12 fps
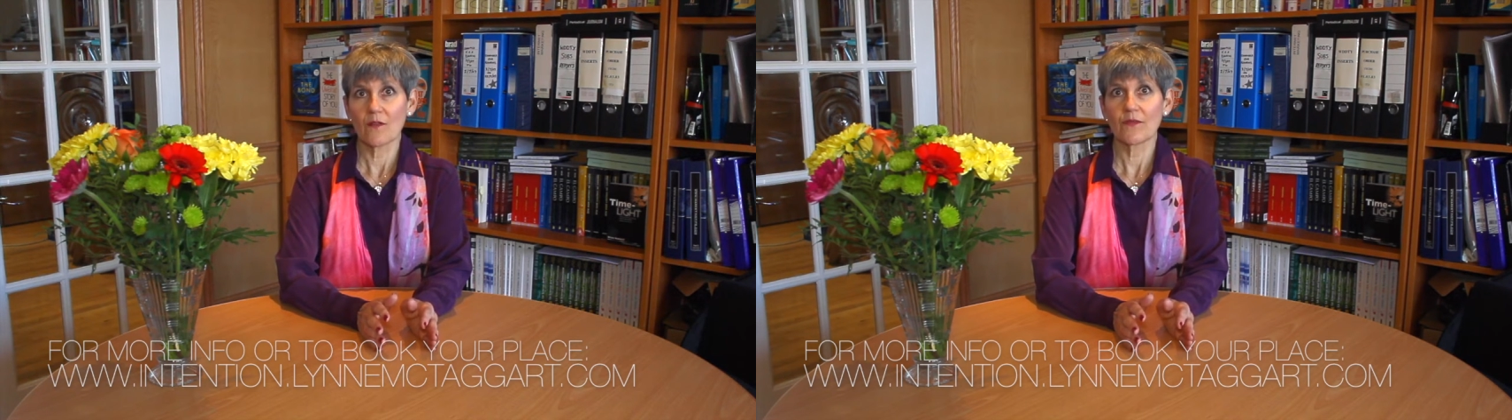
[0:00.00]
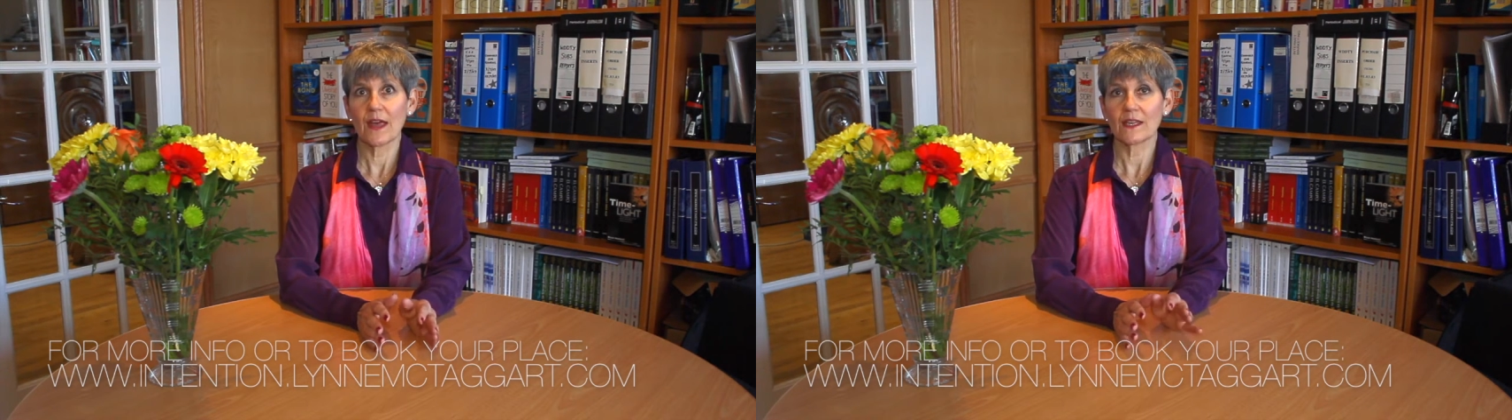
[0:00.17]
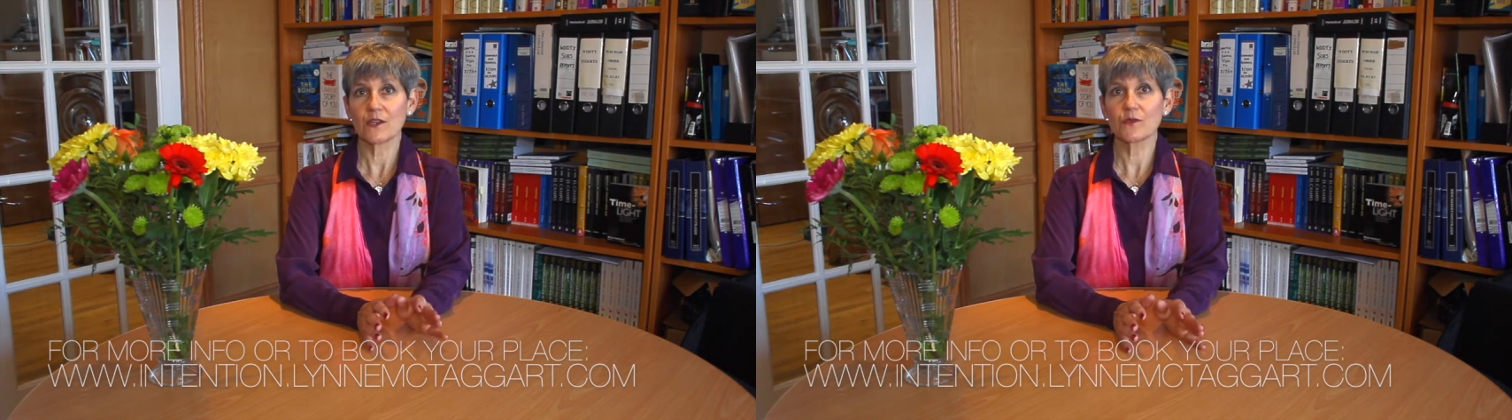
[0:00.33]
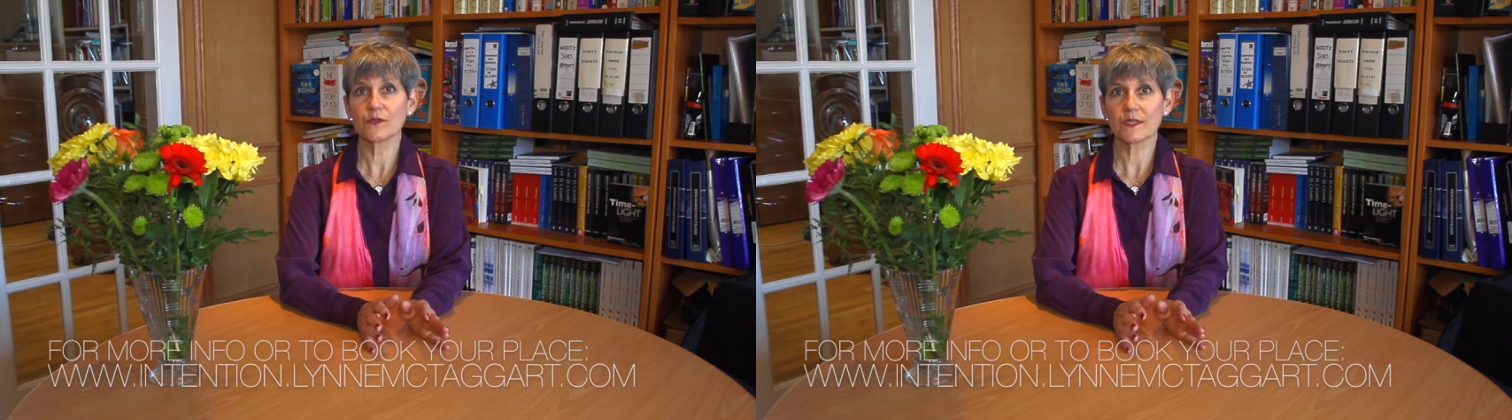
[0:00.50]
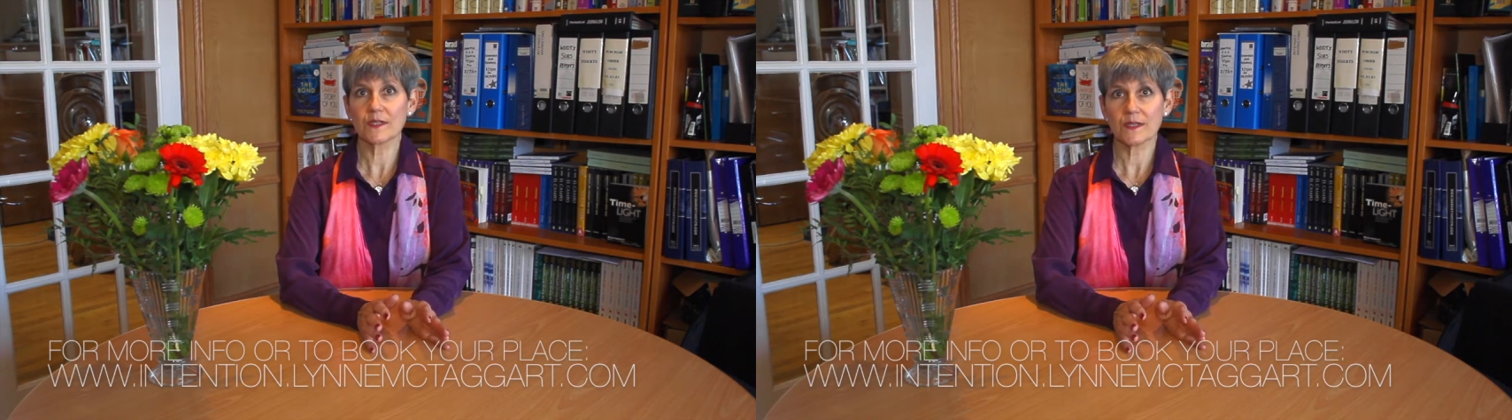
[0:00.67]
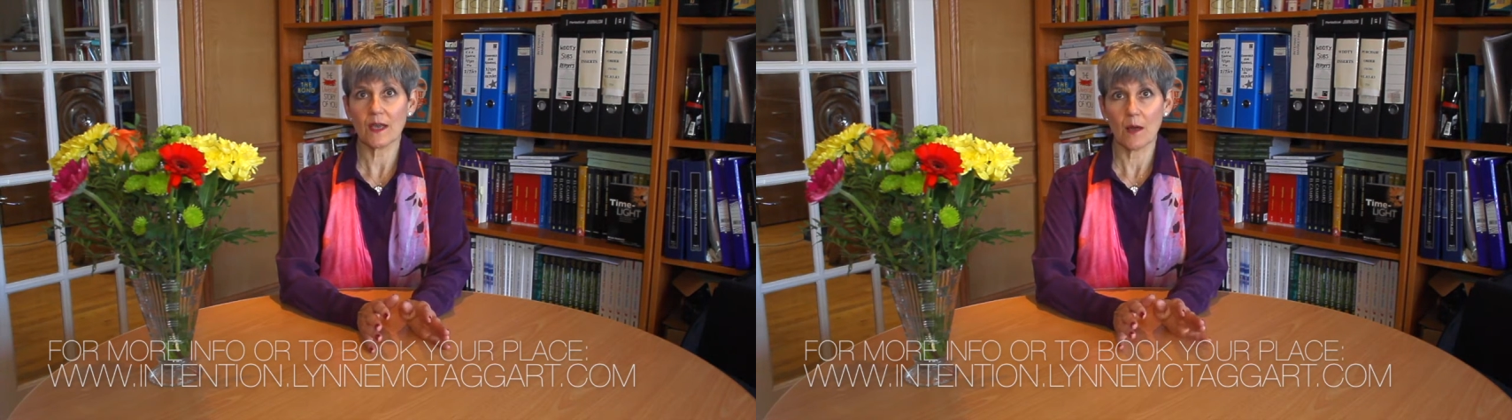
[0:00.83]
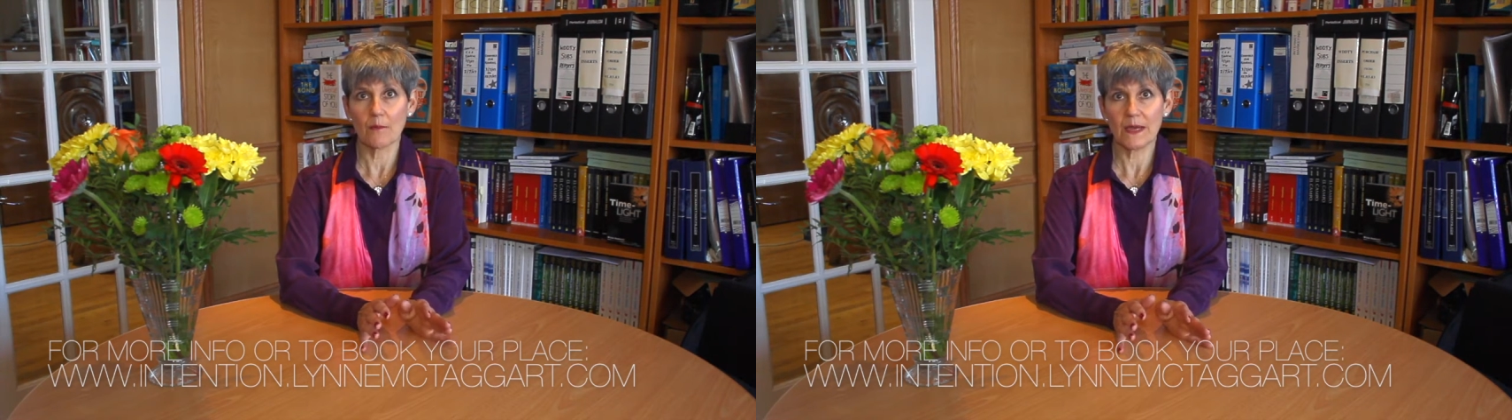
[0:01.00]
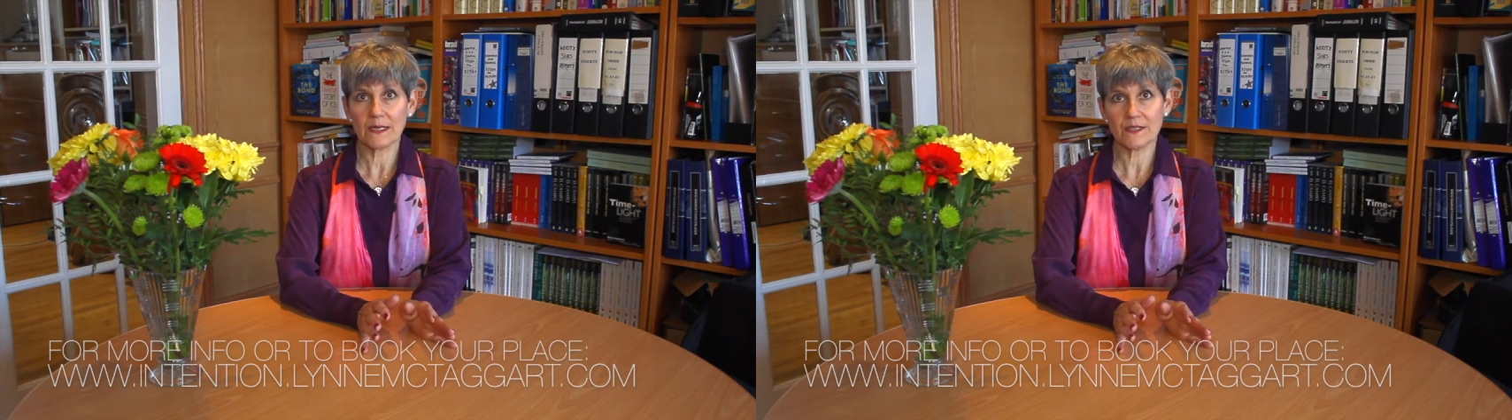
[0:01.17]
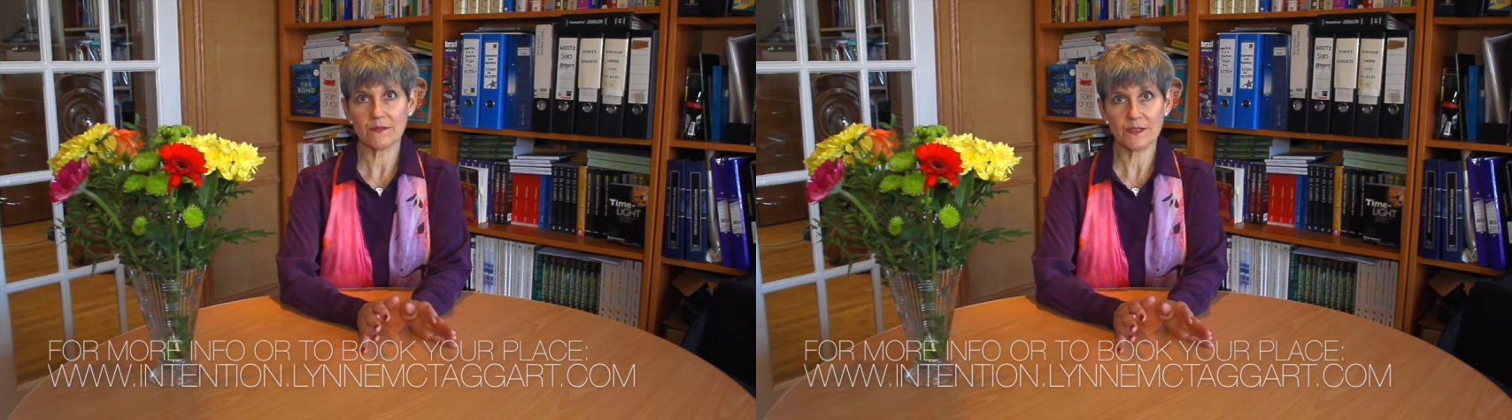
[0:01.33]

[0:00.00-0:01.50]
that uses a mix of